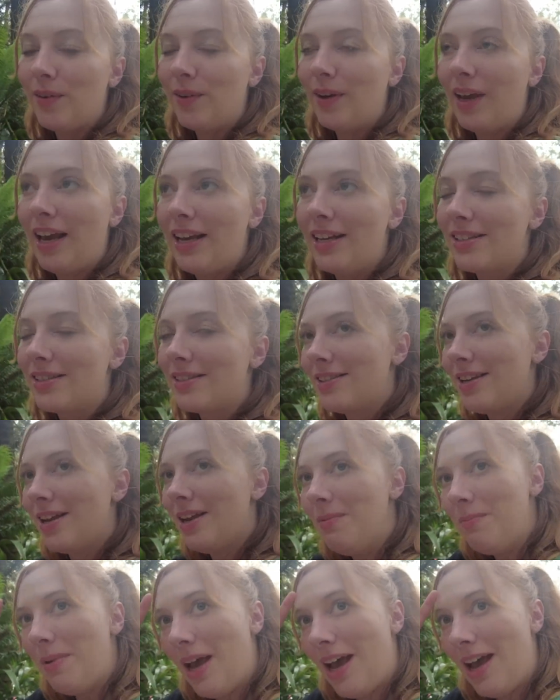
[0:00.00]
Okay, it's
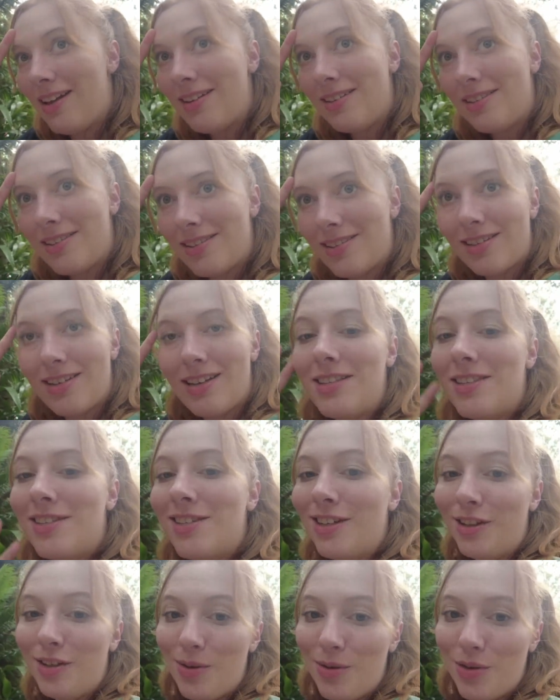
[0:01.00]
ten past and
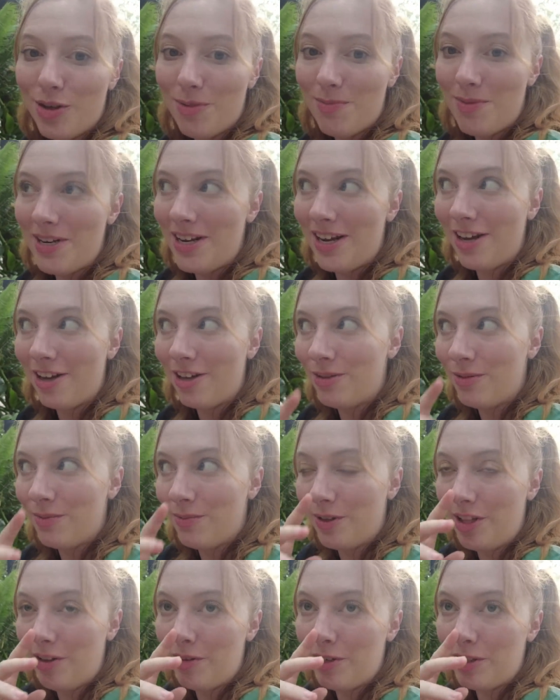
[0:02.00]
still no Chip and Dale
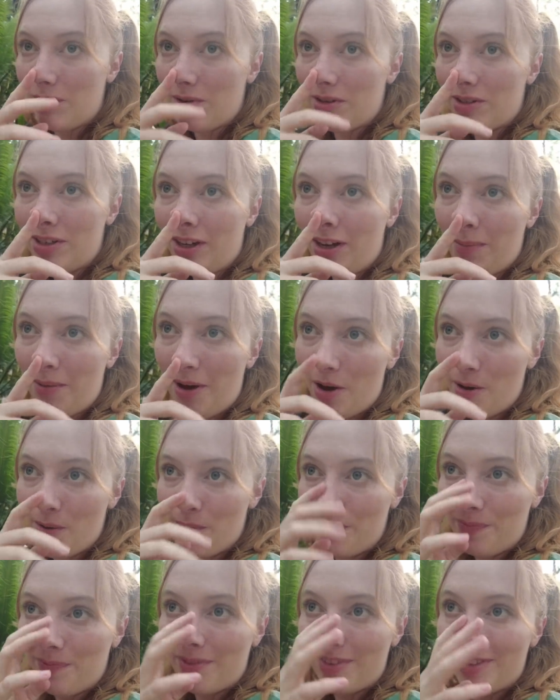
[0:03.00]
when they were supposed to come out.
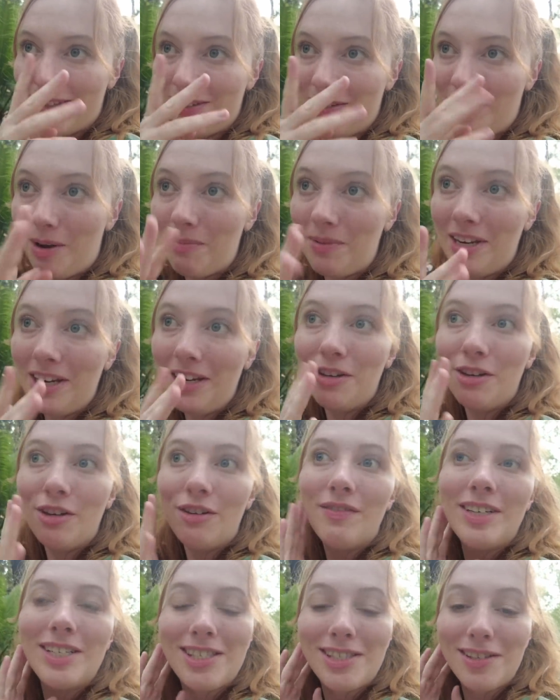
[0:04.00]
So now I'm getting
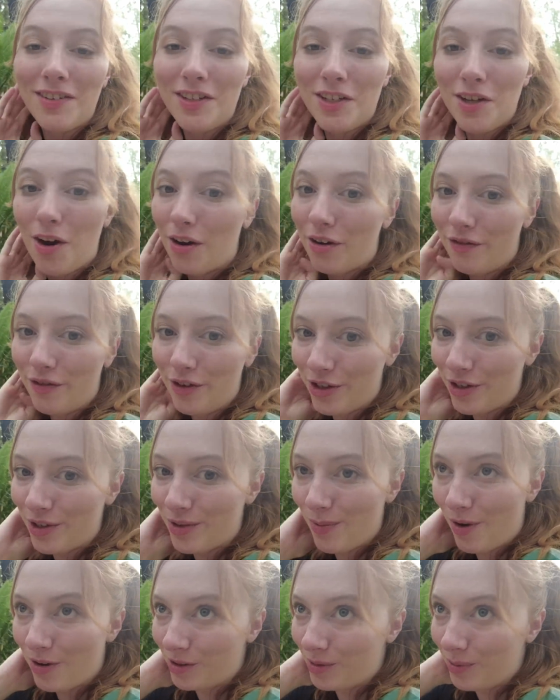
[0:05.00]
nervous. The photographer just
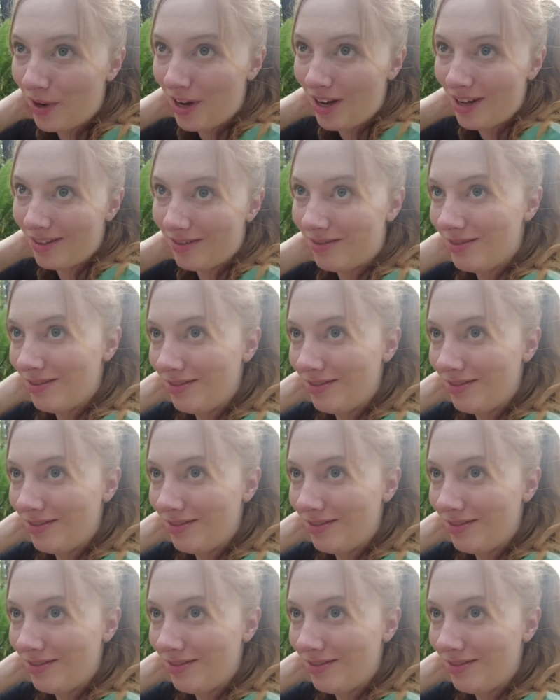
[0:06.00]
walked away.